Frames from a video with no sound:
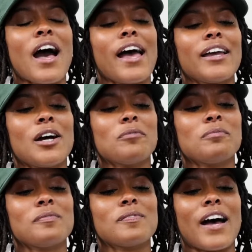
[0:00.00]
I
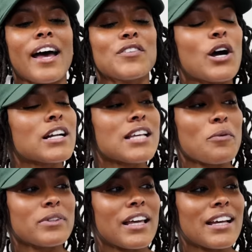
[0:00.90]
am, I have a hard time
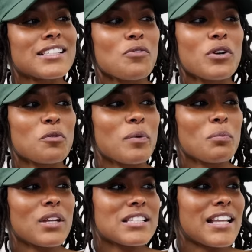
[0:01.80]
with that because I'm one of them
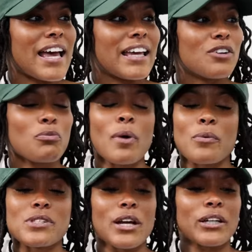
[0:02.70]
people that's like, remember I
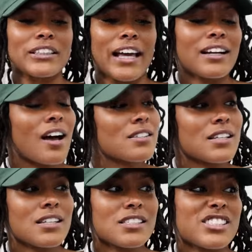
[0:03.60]
was saying earlier, like
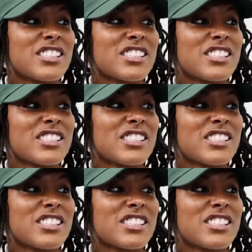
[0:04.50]
content is just